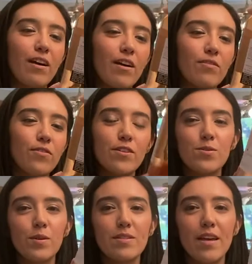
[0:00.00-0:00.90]
our
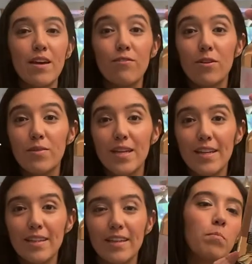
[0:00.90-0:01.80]
first rosé from
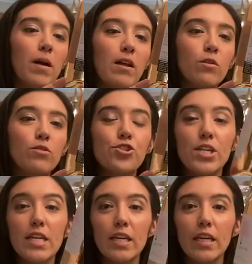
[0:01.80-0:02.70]
Italy,
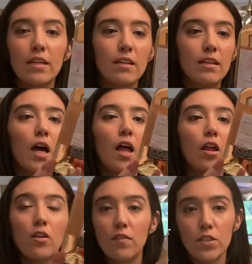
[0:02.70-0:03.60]
Palloncini.
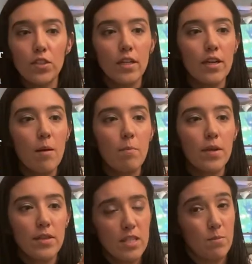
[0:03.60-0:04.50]
I'll have to look it up,
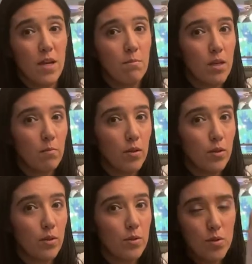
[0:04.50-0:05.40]
but this might mean
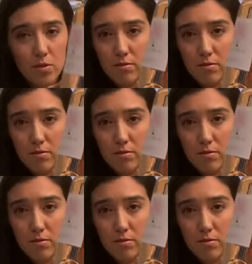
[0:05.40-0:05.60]
balloons.